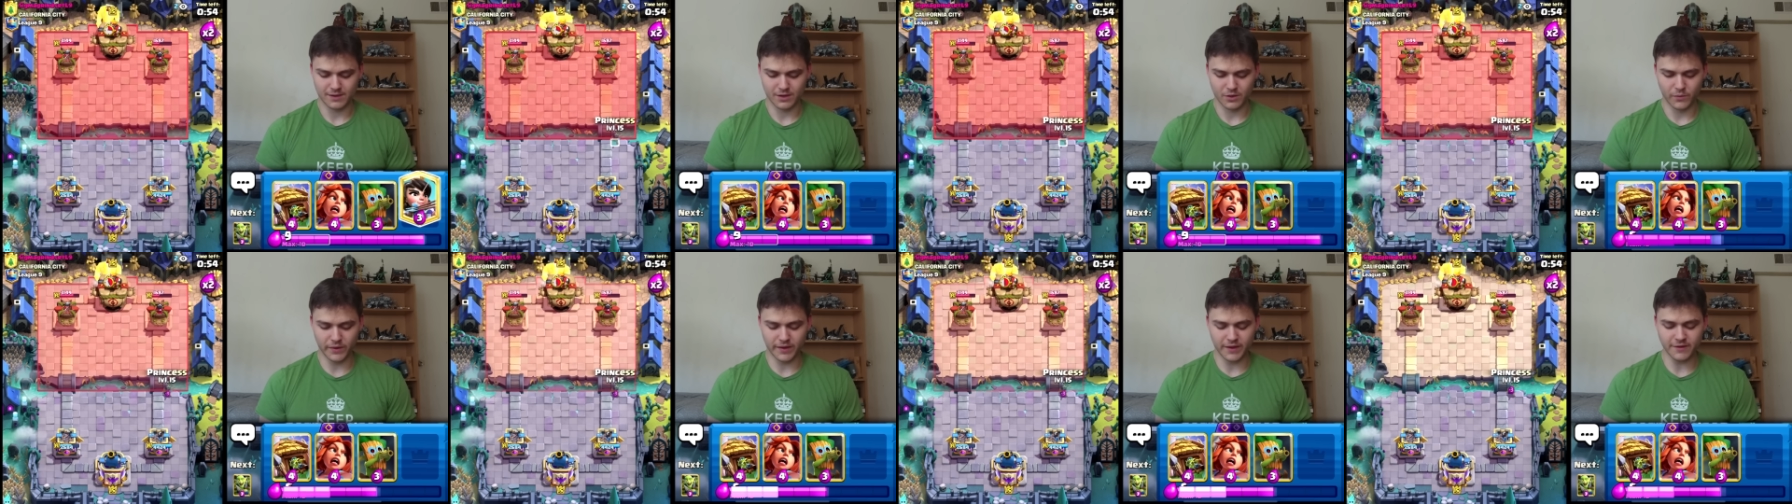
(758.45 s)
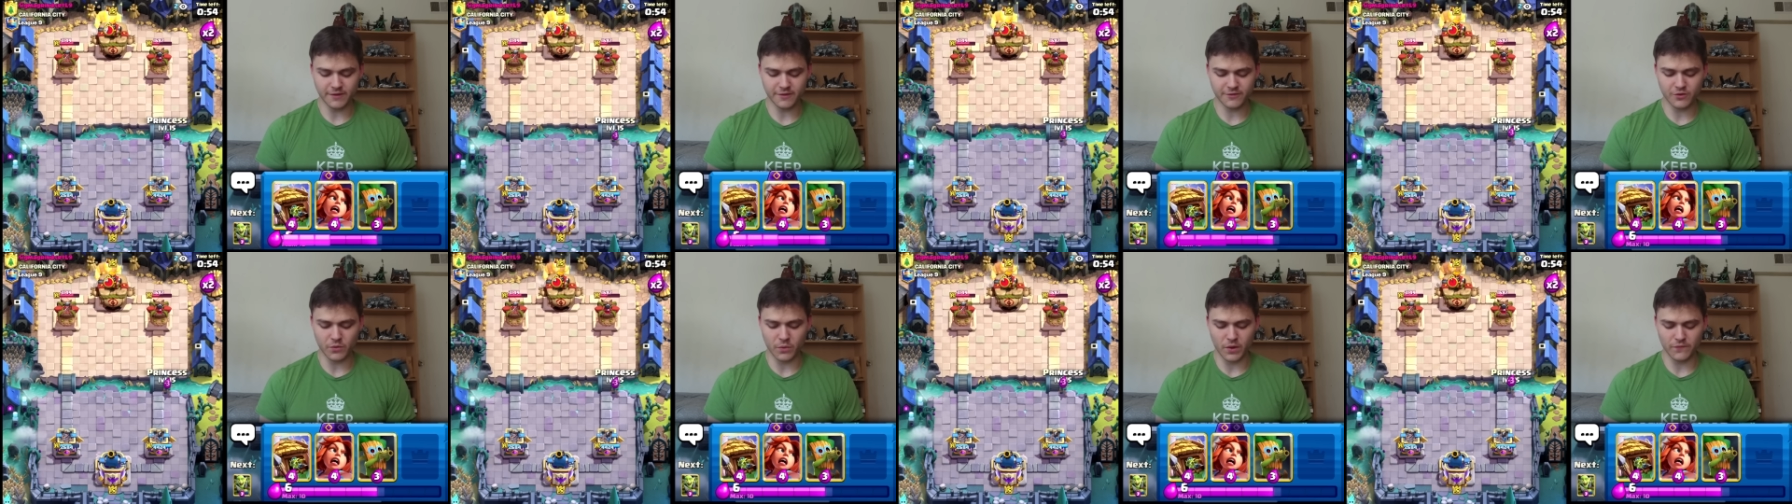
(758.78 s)
We could
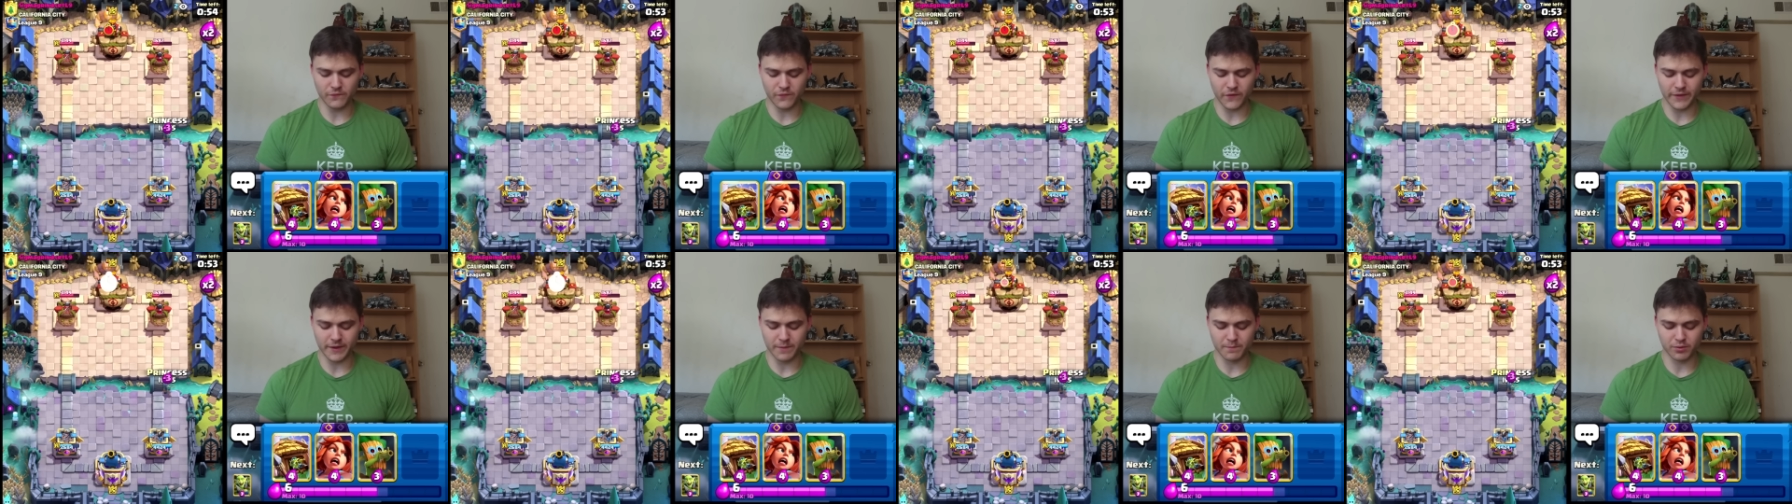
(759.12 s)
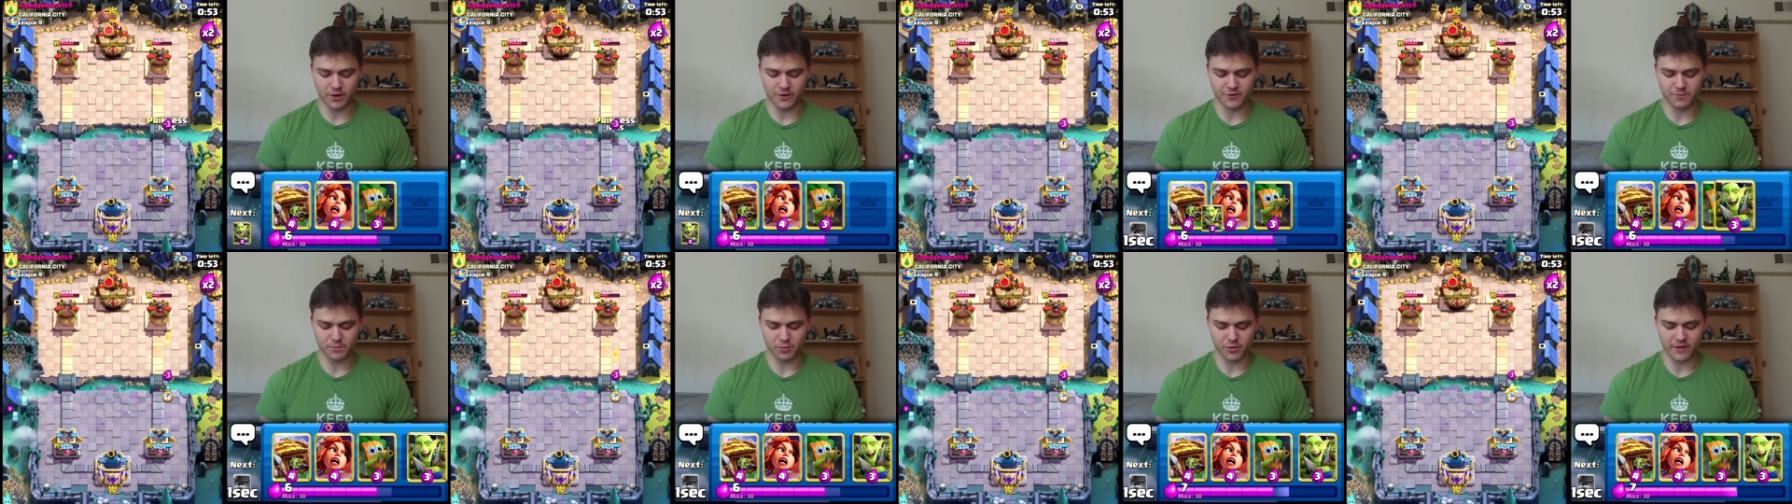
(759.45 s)
just go in for the
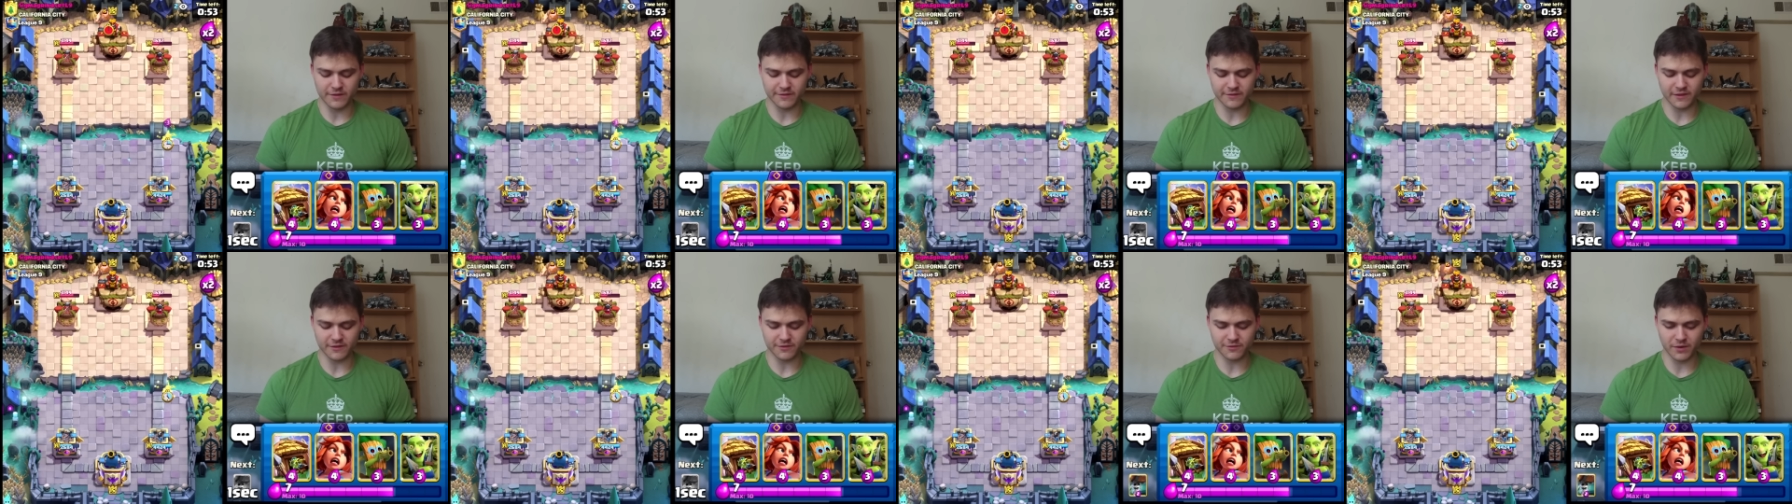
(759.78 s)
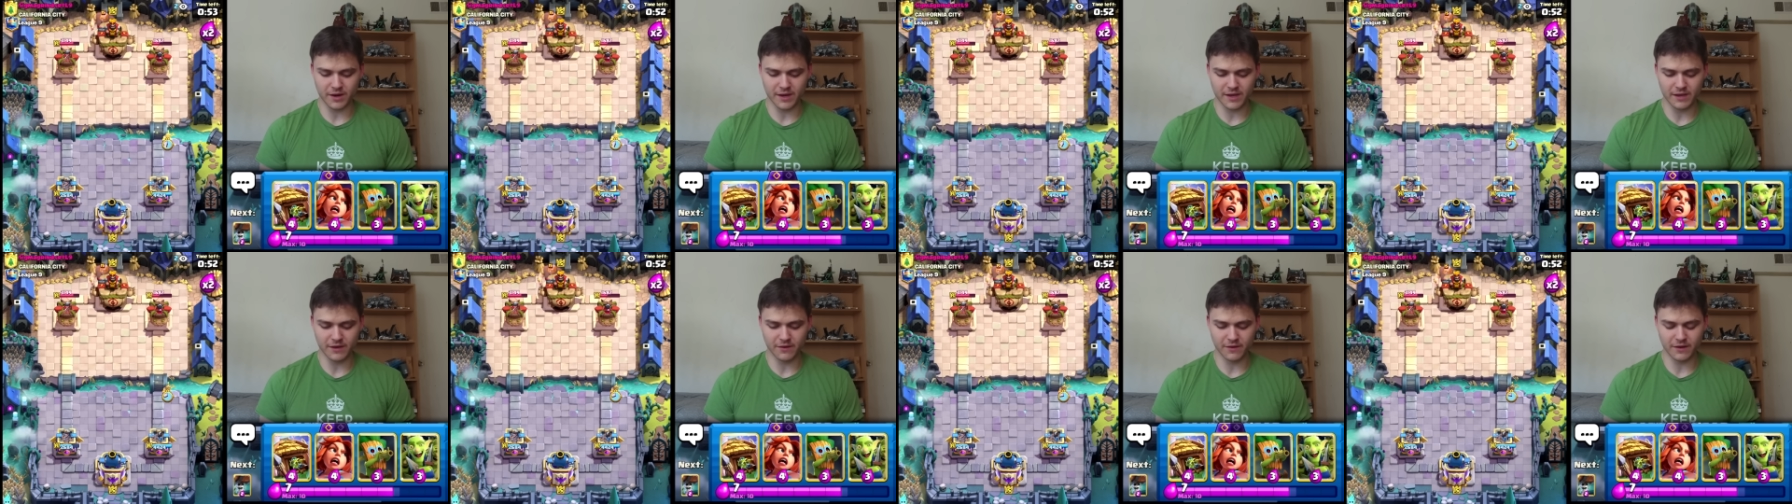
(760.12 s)
Bridge Princess
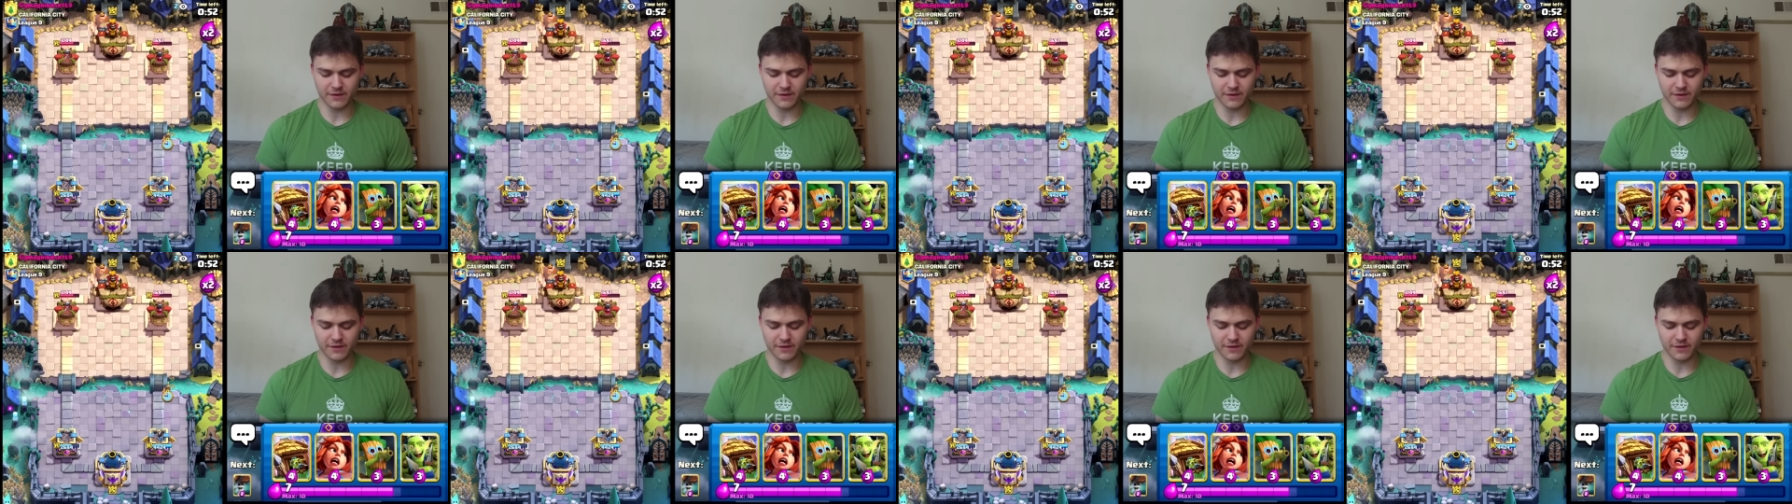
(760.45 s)
right here.